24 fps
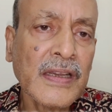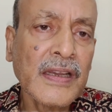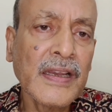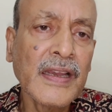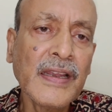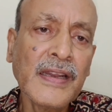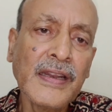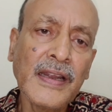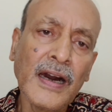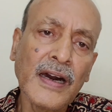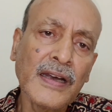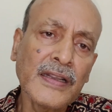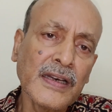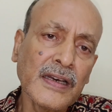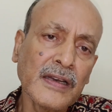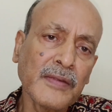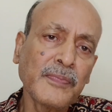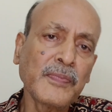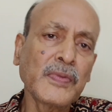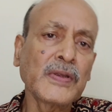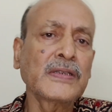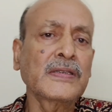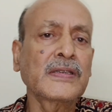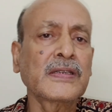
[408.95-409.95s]
in other
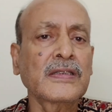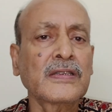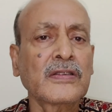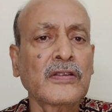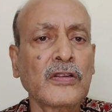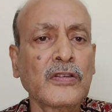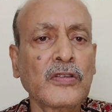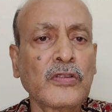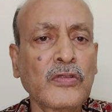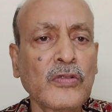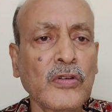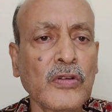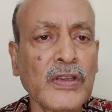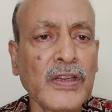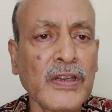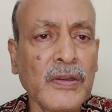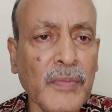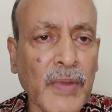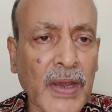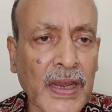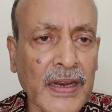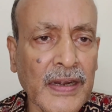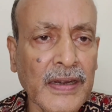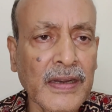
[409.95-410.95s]
places also, in
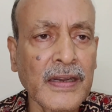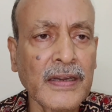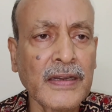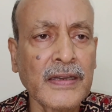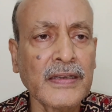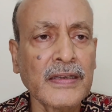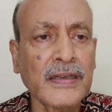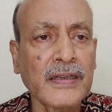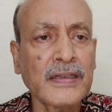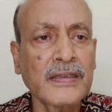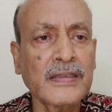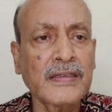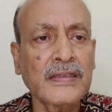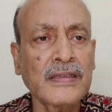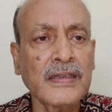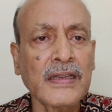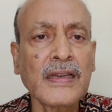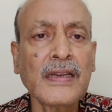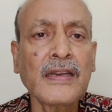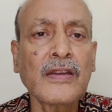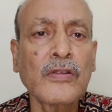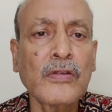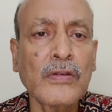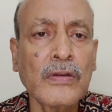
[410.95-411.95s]
magnetics,
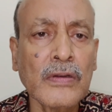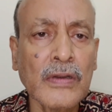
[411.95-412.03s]
in